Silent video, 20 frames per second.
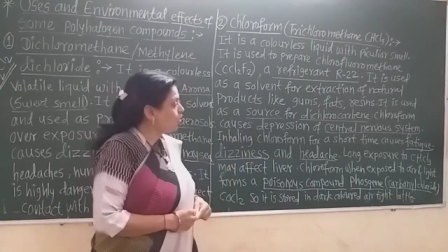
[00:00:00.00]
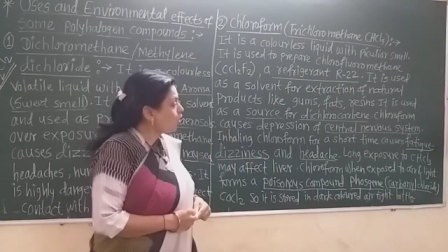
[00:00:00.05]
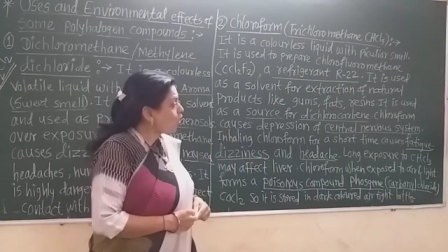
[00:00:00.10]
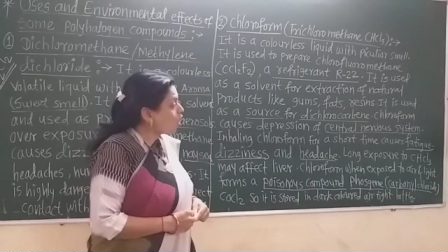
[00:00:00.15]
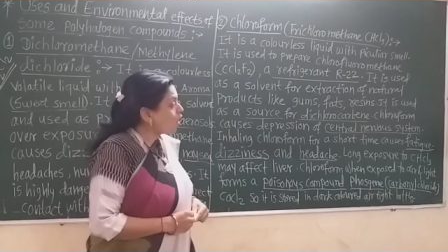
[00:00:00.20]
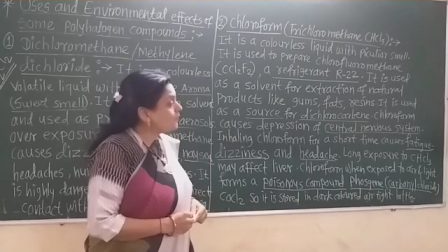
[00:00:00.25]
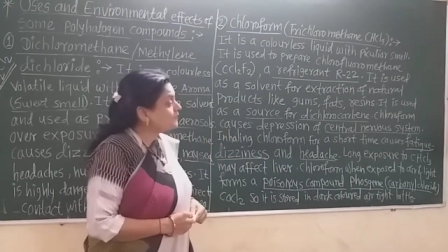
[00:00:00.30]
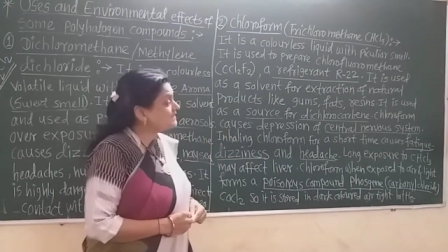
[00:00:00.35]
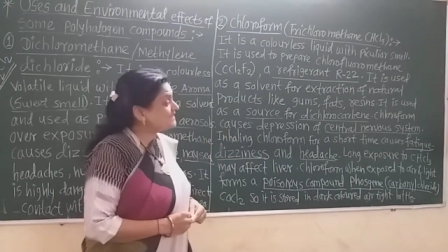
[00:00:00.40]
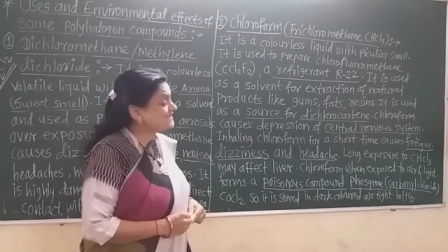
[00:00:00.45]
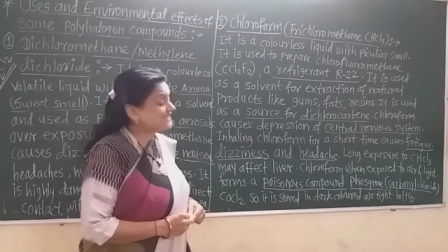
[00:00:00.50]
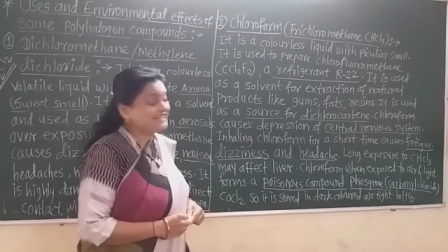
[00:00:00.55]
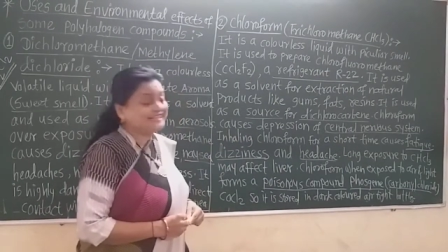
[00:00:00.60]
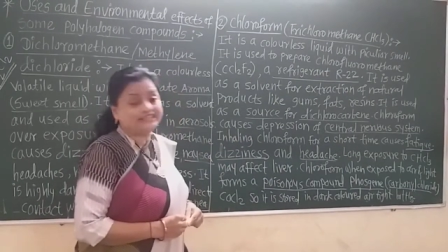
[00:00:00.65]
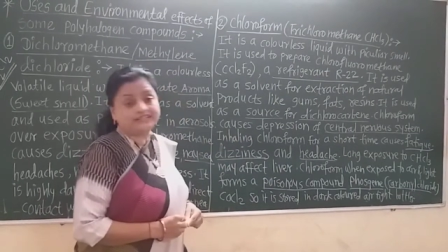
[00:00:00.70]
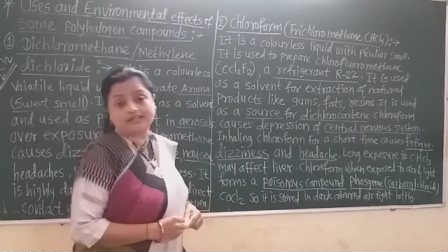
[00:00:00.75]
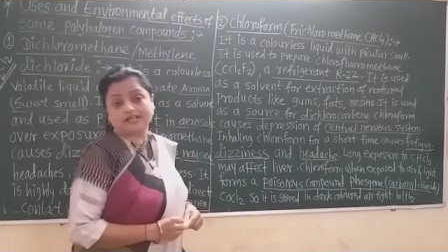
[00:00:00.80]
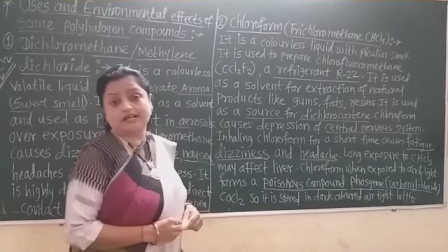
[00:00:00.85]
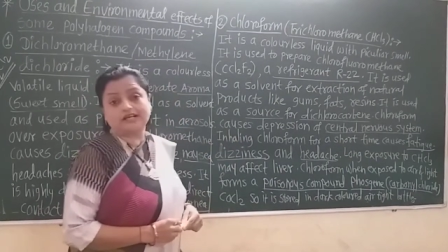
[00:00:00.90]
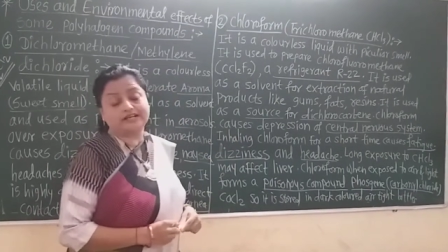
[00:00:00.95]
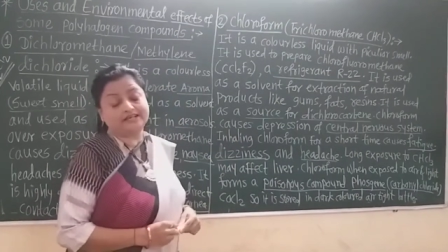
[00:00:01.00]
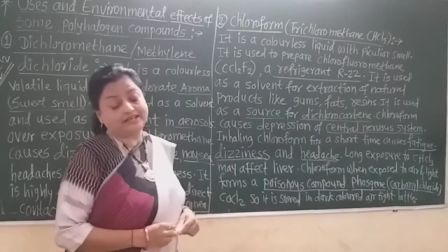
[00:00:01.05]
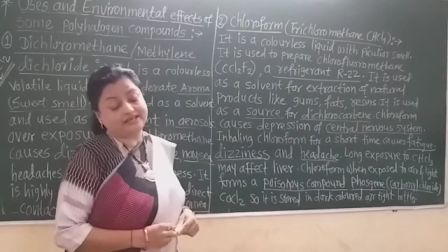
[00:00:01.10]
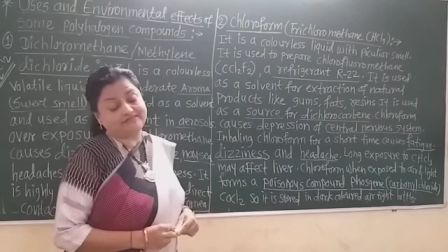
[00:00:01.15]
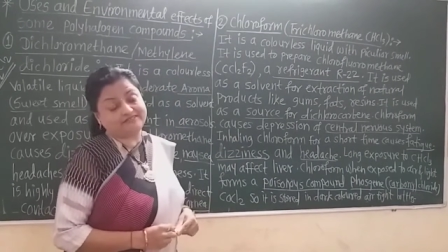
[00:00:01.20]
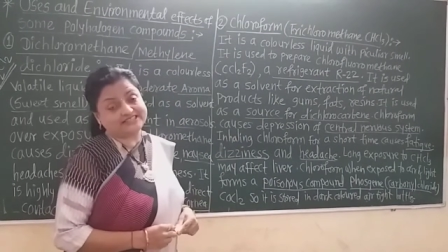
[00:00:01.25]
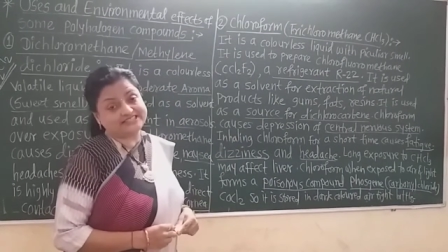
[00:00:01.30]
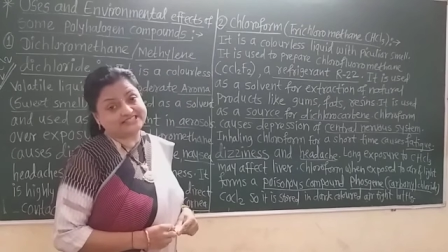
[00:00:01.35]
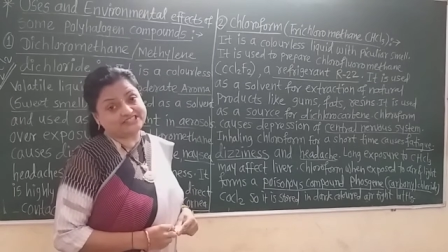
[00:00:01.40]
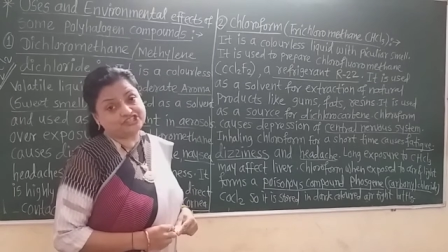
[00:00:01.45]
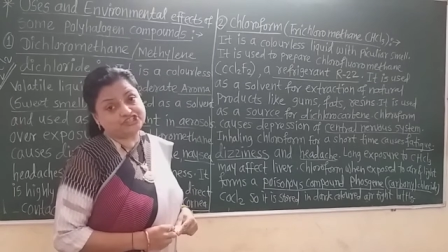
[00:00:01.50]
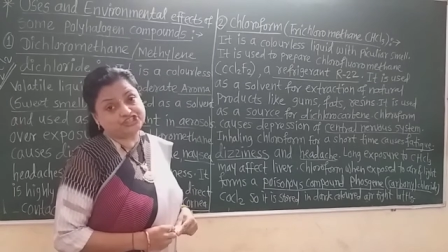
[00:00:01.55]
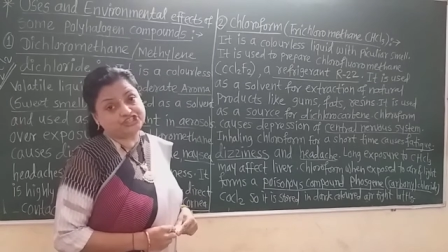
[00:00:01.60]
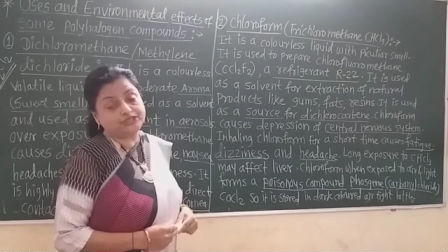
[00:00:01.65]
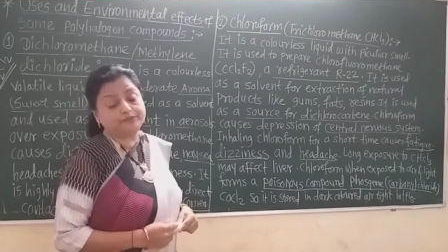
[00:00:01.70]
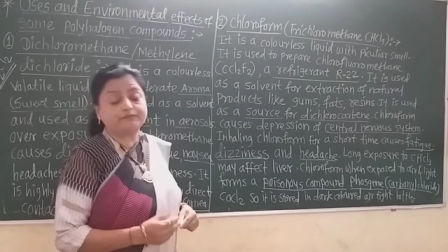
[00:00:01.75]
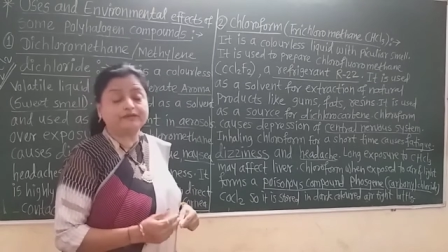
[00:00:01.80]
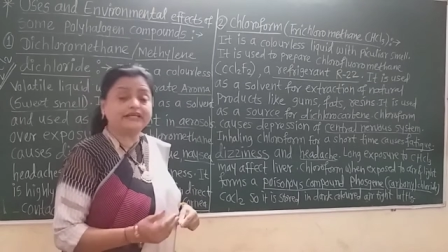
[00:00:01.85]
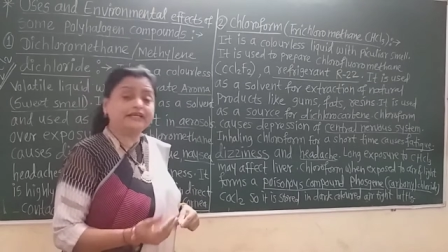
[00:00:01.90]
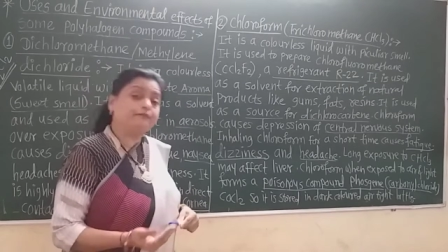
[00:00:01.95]
of central nervous
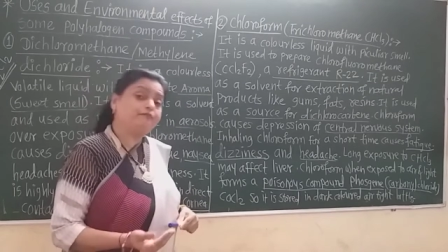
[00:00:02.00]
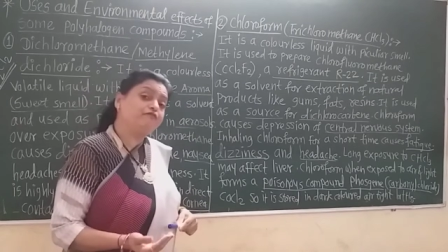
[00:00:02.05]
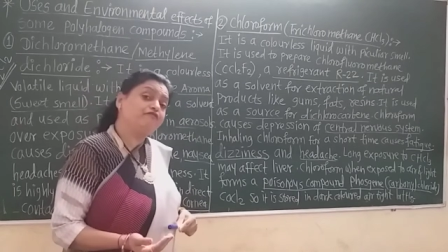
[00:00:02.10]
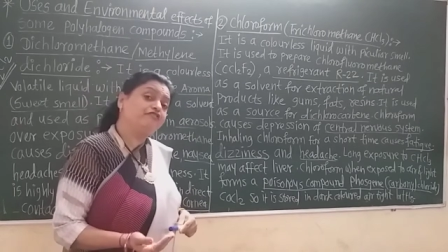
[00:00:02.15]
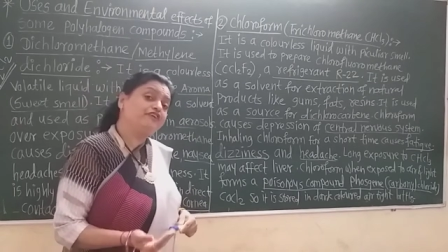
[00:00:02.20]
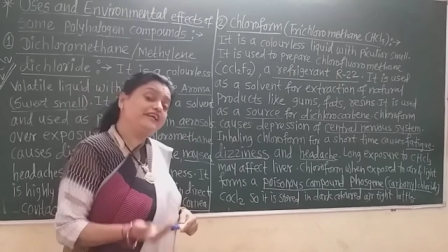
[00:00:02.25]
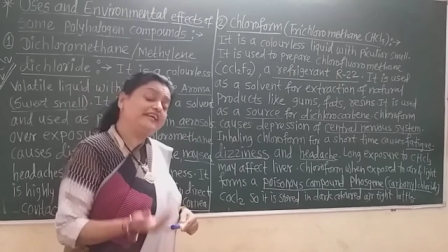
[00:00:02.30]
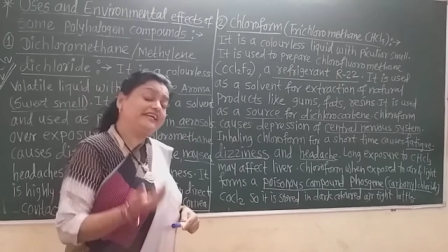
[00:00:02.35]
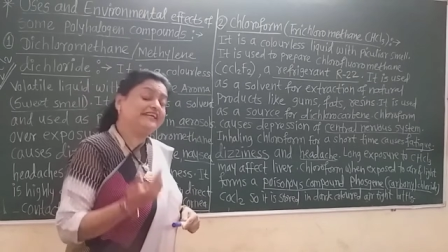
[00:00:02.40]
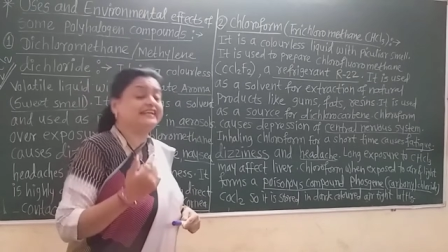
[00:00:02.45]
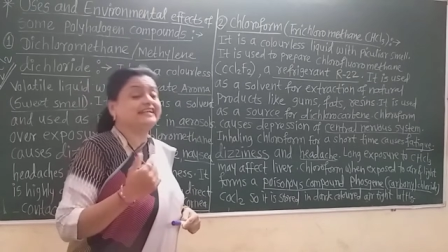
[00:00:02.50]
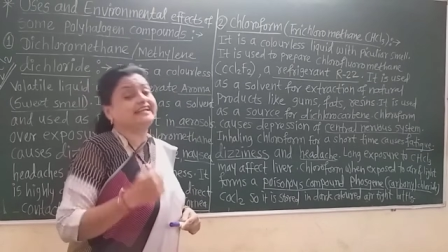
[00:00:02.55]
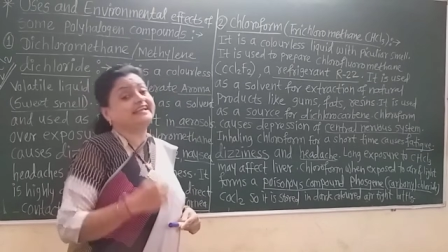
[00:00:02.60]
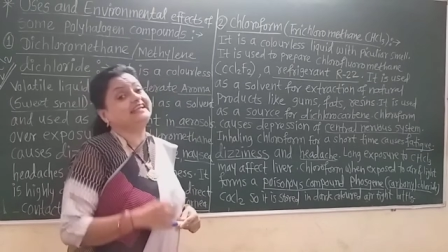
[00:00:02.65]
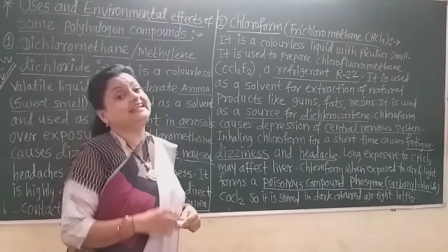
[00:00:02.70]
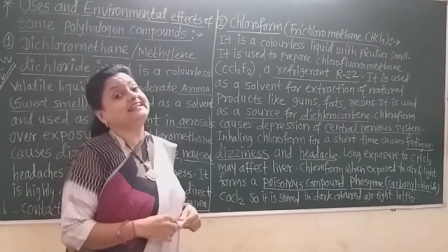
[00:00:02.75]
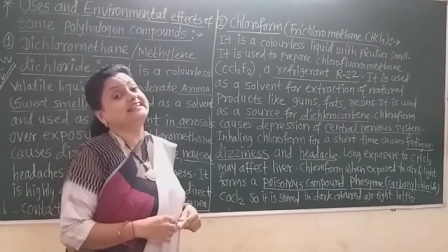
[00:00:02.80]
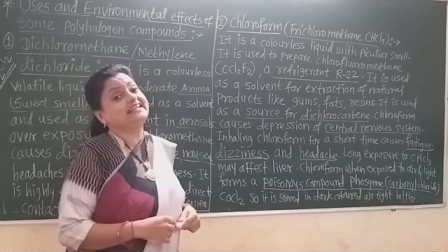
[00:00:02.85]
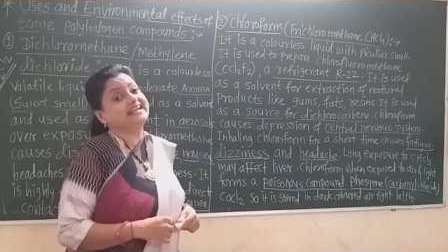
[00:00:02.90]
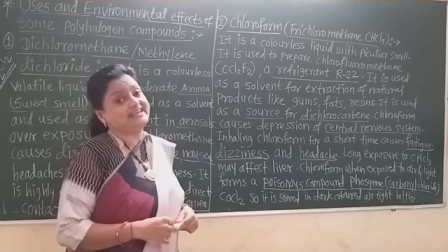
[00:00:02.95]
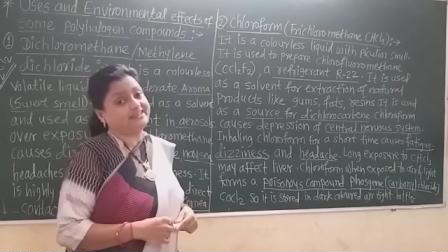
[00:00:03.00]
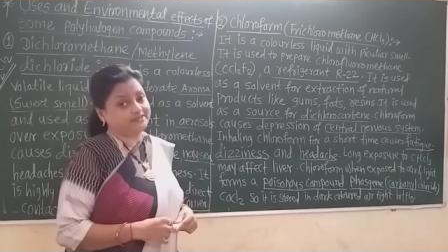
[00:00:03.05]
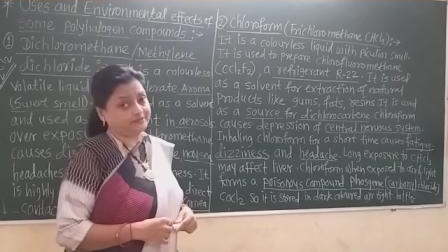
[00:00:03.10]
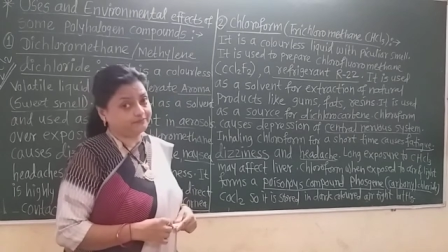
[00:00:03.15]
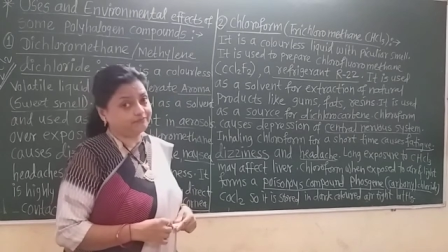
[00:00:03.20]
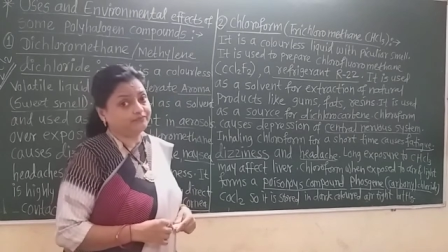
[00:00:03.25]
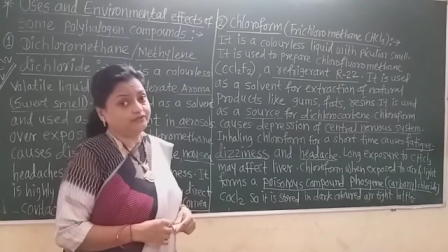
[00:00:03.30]
system if we inhale that.